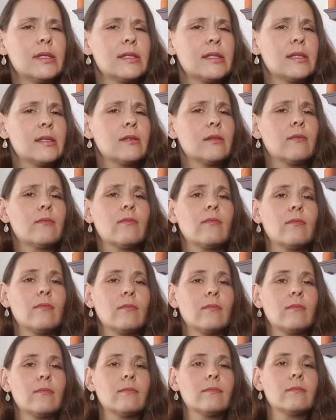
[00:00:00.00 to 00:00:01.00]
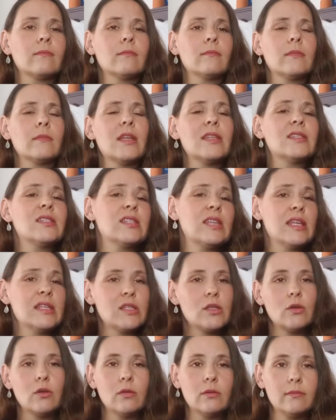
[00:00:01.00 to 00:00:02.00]
is it? It's
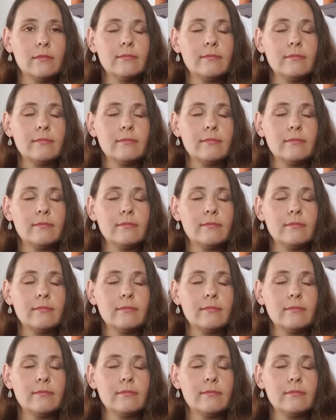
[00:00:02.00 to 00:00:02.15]
seasonal.